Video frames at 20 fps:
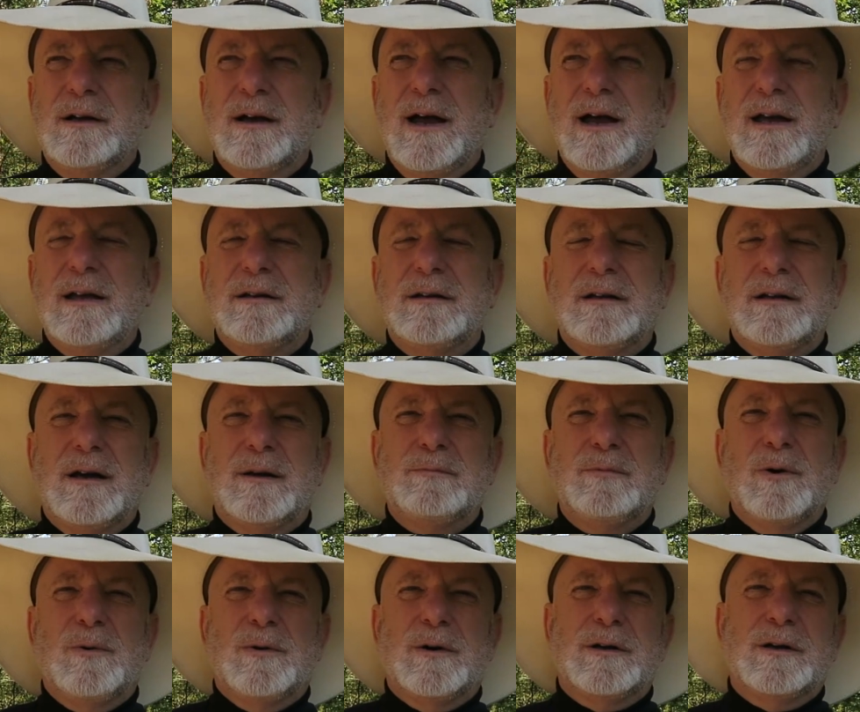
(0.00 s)
I ended up
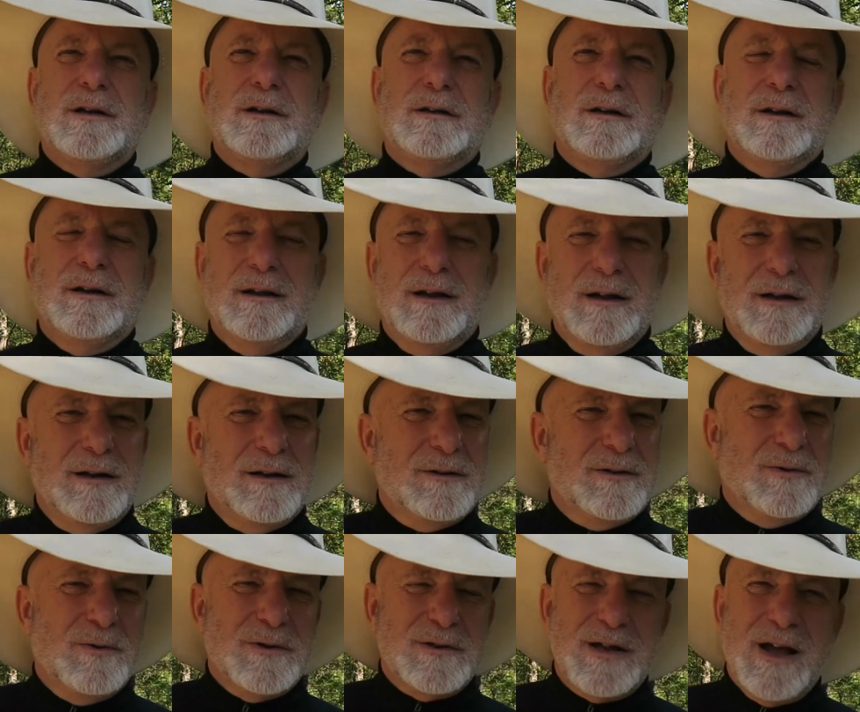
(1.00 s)
going. It, it, it,
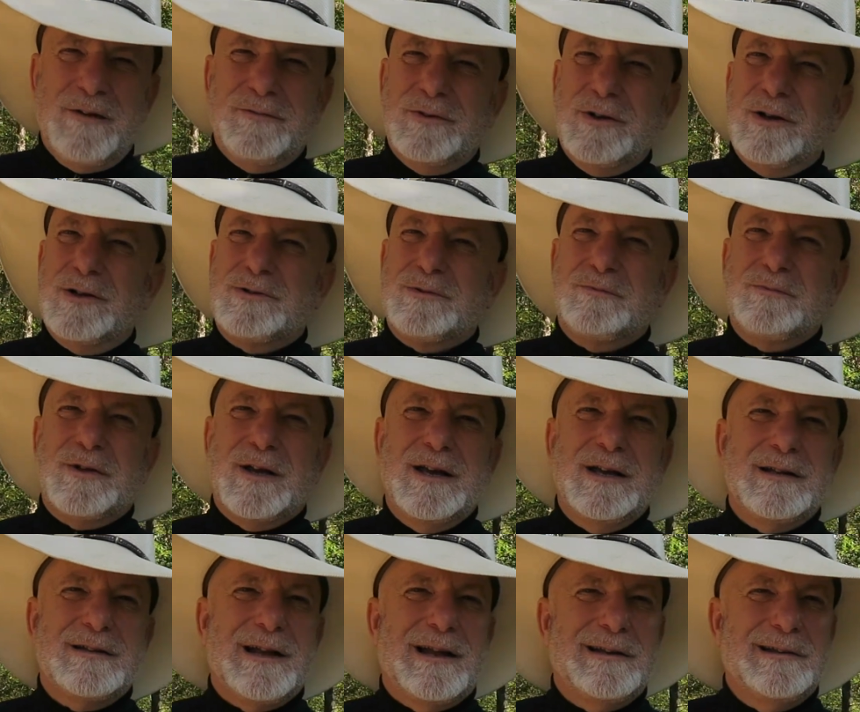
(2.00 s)
of course, I've done some
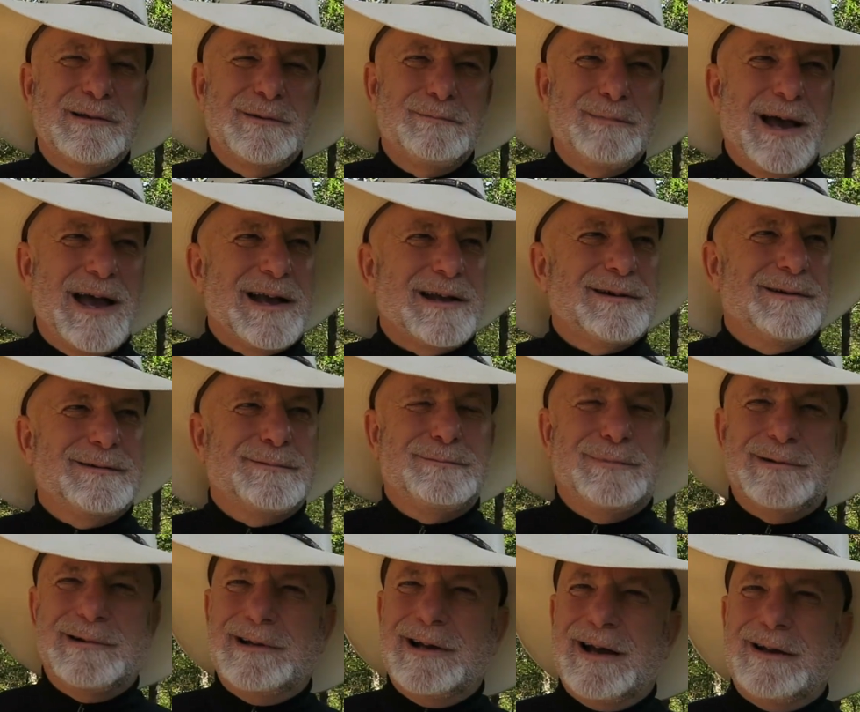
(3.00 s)
things. I look back on,
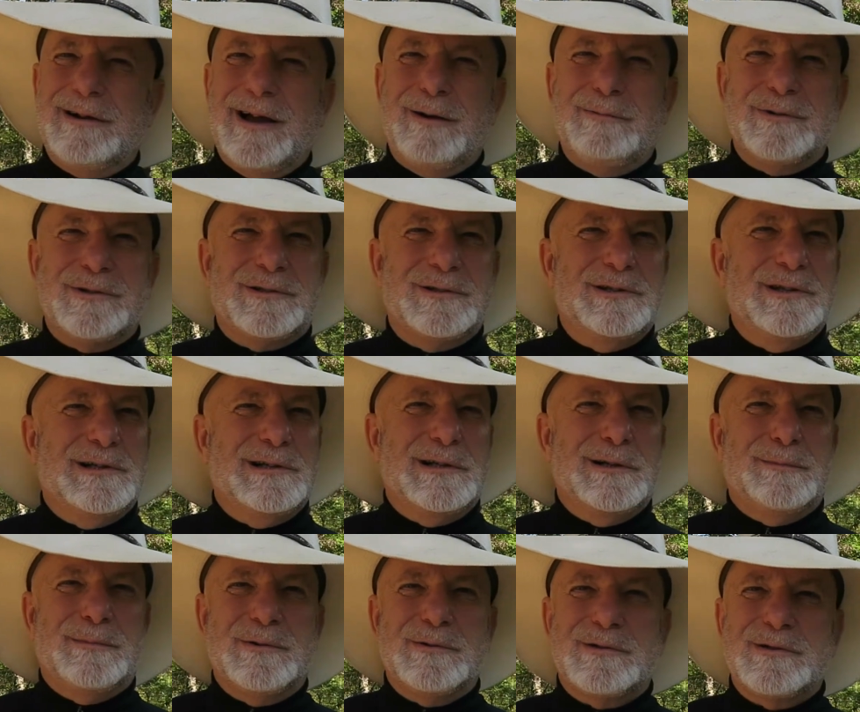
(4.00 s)
boy, I, I, was
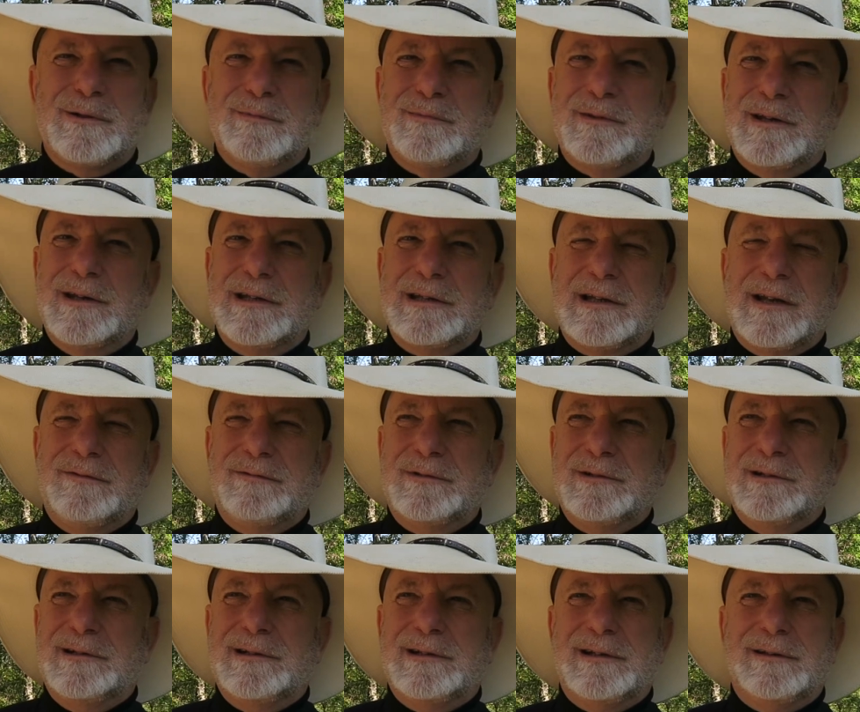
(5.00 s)
dumb on some things I've
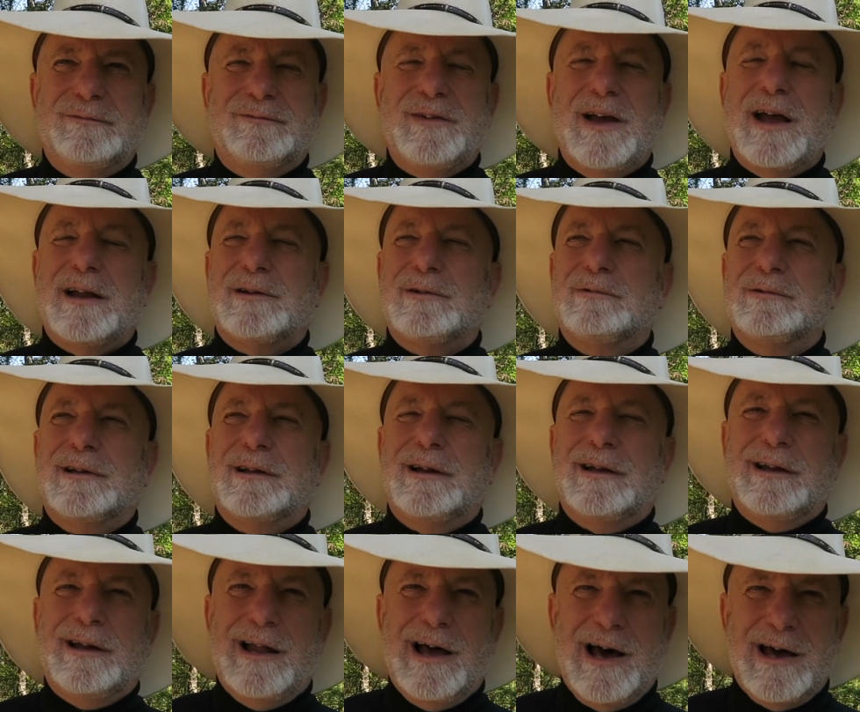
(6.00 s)
done. In fact, on a
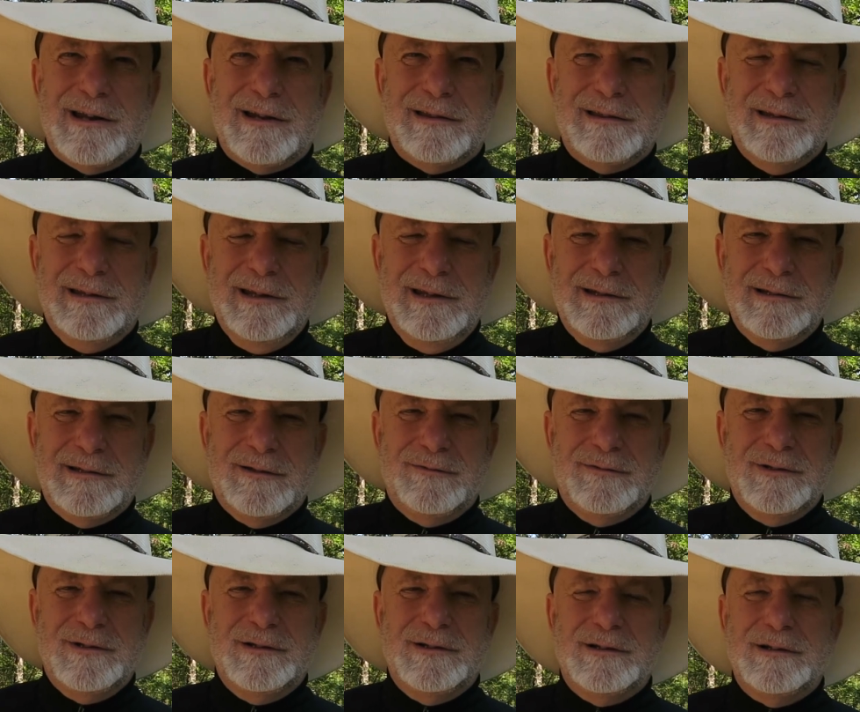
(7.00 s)
lot of things
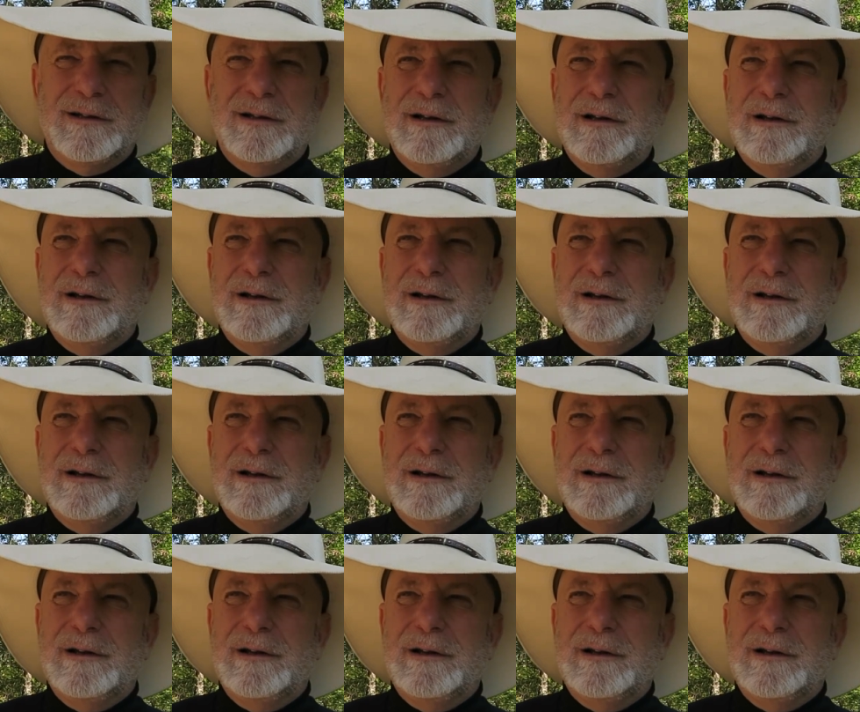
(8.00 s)
I've done.